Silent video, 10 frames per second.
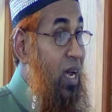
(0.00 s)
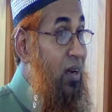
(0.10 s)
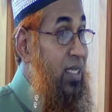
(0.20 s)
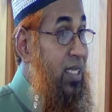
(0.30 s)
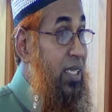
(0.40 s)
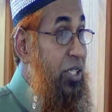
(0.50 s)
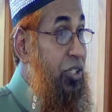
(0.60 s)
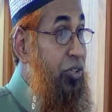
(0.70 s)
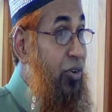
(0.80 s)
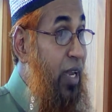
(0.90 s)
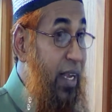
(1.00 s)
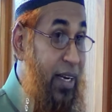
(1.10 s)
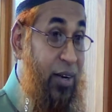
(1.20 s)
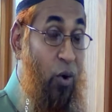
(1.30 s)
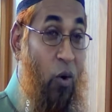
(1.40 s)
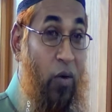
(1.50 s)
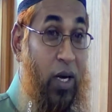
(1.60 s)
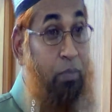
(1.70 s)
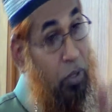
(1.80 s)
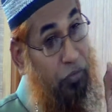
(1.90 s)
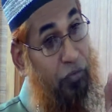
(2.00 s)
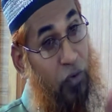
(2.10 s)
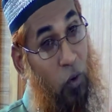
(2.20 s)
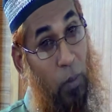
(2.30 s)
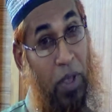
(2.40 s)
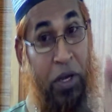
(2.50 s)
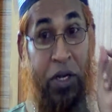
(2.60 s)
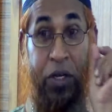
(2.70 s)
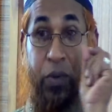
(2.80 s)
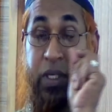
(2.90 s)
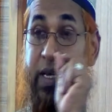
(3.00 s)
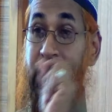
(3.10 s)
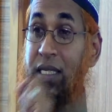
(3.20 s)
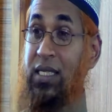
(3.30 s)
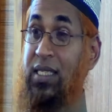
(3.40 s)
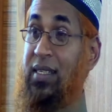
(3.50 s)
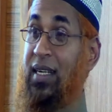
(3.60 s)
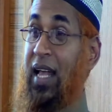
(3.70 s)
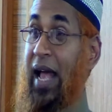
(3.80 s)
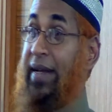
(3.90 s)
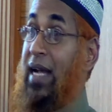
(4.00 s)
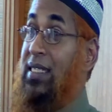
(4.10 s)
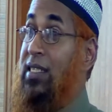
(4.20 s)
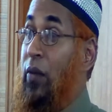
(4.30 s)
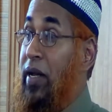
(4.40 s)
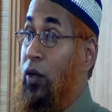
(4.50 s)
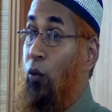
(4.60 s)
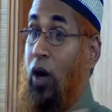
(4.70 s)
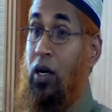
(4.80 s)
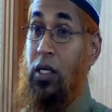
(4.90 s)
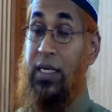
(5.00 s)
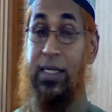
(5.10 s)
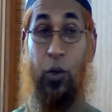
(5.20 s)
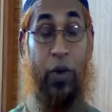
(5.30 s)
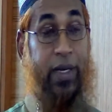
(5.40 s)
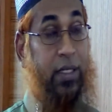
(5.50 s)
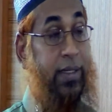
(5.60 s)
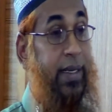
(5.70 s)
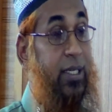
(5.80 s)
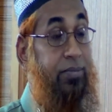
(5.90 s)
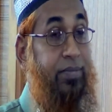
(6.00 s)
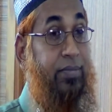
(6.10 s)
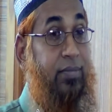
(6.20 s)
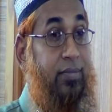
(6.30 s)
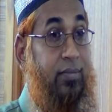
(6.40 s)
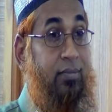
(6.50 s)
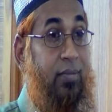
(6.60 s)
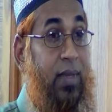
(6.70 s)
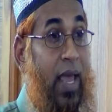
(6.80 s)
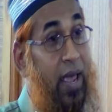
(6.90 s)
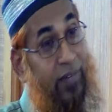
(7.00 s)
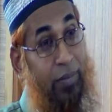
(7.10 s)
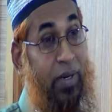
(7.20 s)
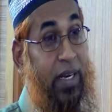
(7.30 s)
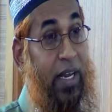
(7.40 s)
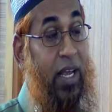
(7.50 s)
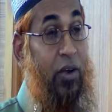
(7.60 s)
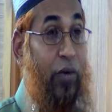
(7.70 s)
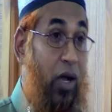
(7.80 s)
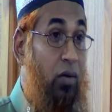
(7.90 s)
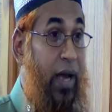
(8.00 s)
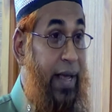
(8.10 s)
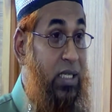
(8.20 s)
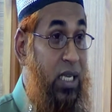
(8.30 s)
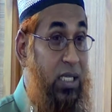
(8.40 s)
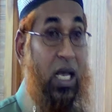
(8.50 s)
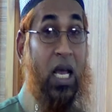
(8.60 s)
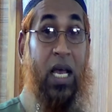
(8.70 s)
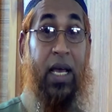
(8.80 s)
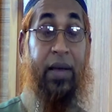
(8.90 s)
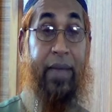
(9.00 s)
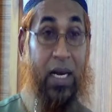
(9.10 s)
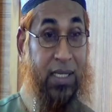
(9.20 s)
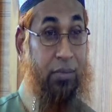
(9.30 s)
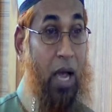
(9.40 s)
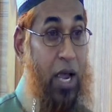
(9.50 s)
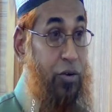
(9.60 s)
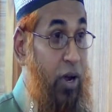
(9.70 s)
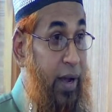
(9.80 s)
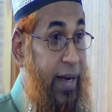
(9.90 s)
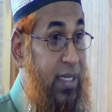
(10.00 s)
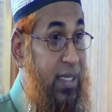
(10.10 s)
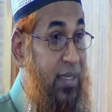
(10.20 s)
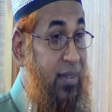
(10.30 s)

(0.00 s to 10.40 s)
concentrate on performing duties, and that's the way the world is going to be. Everybody recognizes that's my rights.